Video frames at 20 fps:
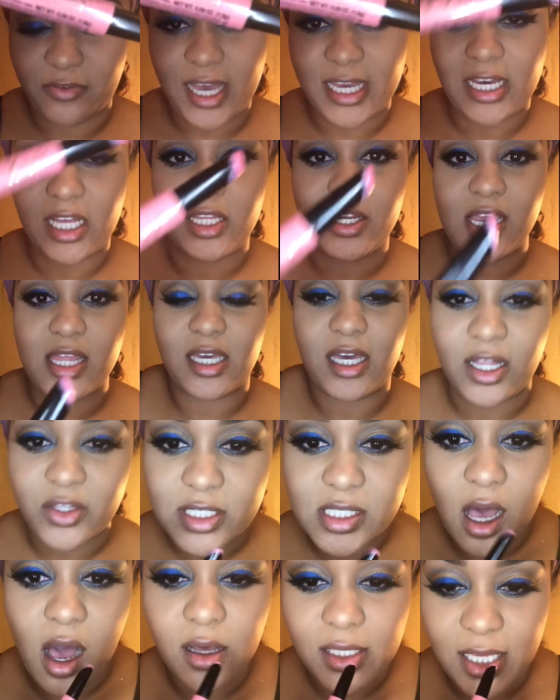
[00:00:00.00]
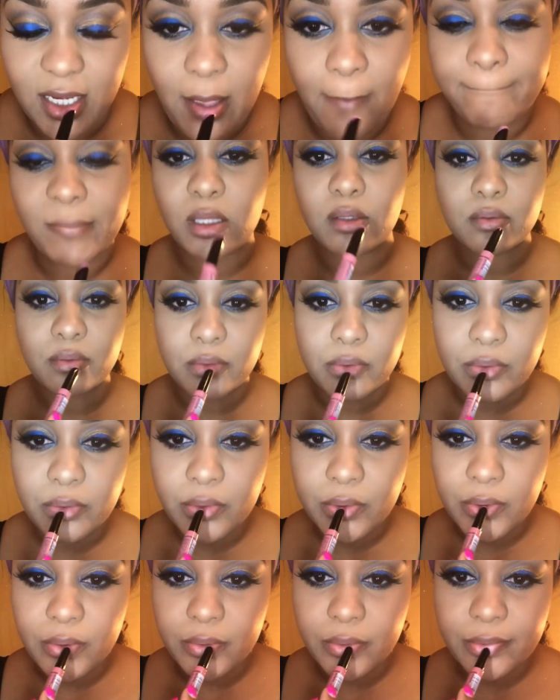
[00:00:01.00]
I'm taking my LA Girls
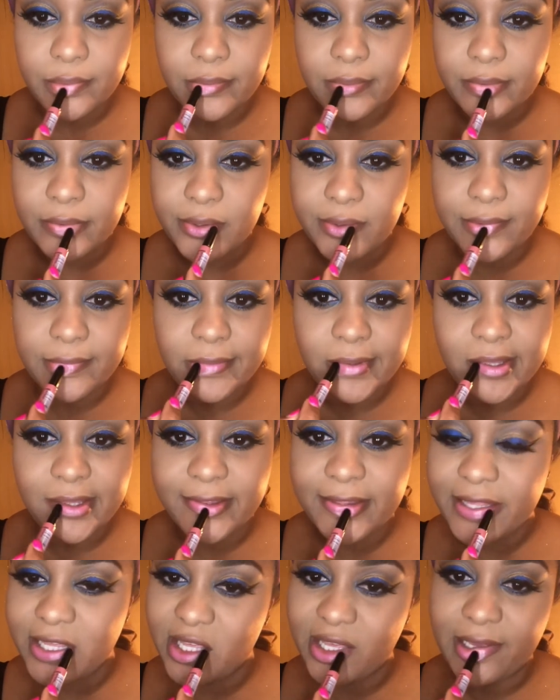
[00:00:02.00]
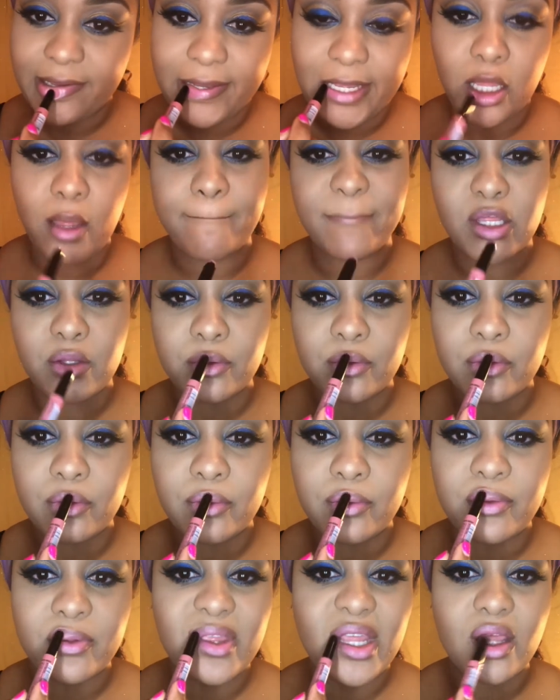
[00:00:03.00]
Lipify lip color
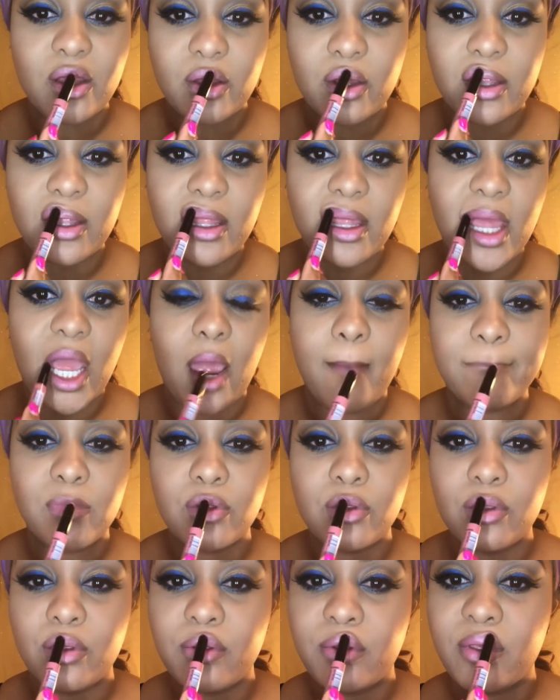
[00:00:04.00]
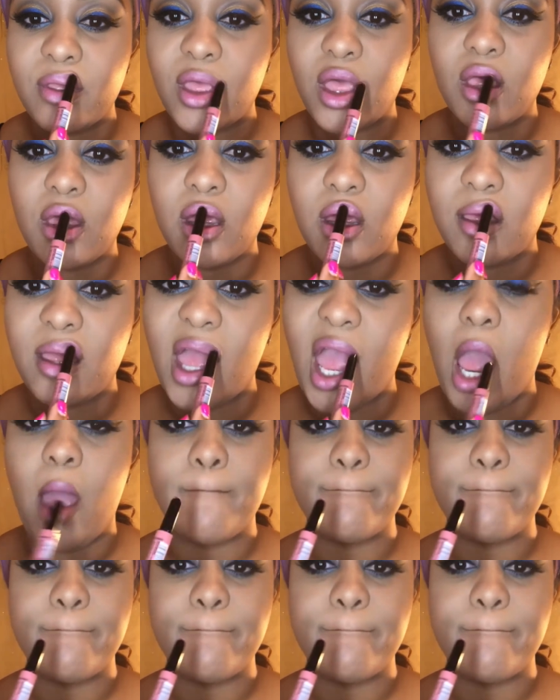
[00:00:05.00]
in the color shade of Giddy.